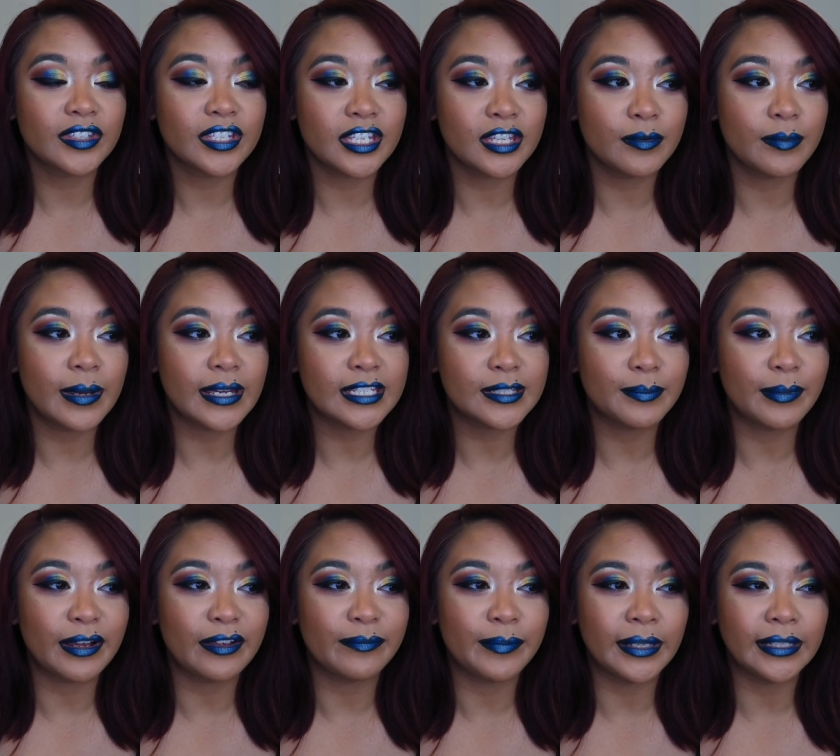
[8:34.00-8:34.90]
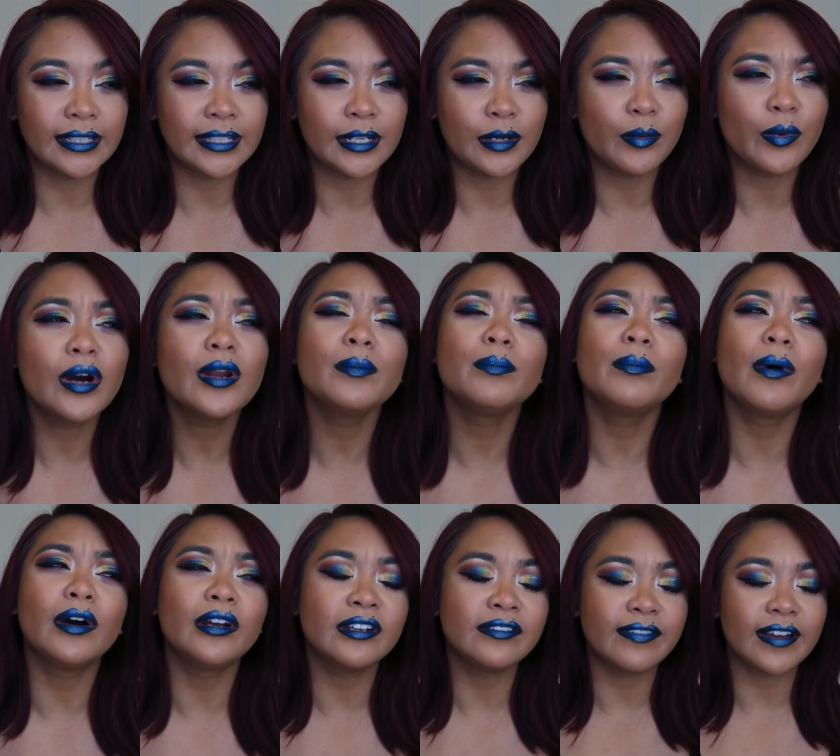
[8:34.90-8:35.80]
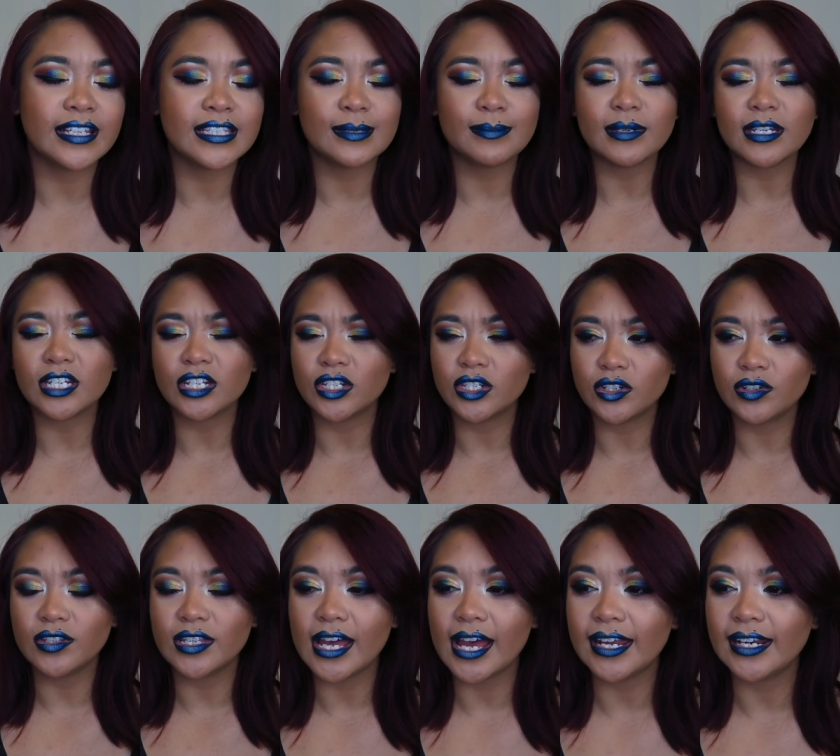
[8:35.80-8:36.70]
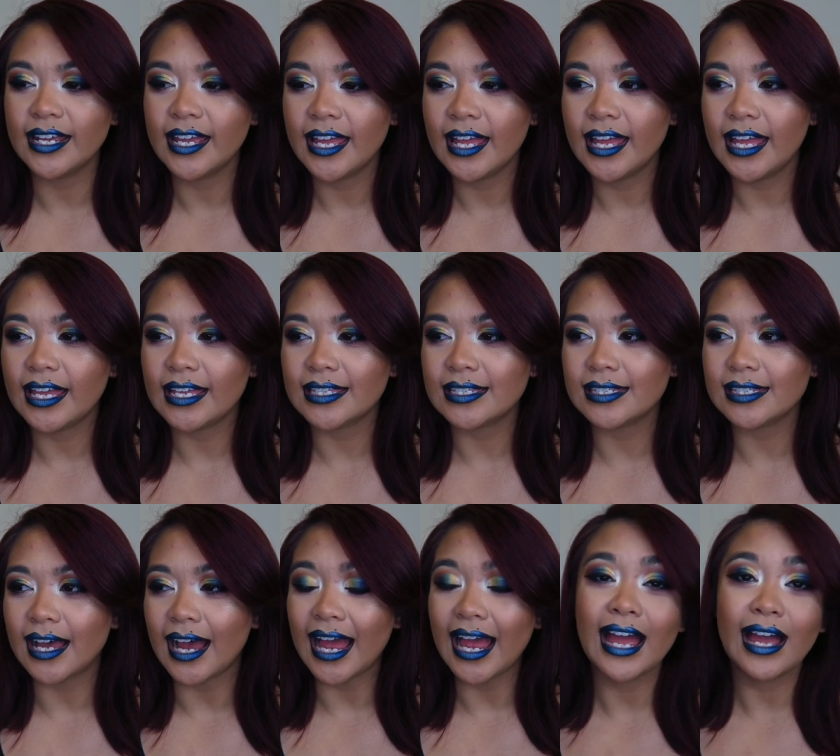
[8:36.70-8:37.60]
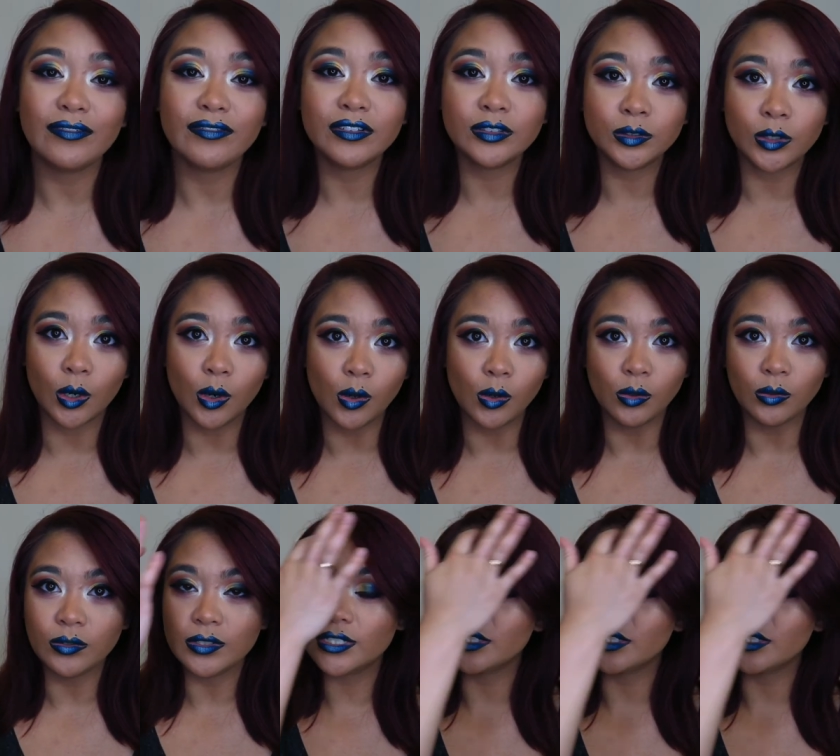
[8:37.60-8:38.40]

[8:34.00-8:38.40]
to the best of my ability. What motivates me to do that is I have a goal.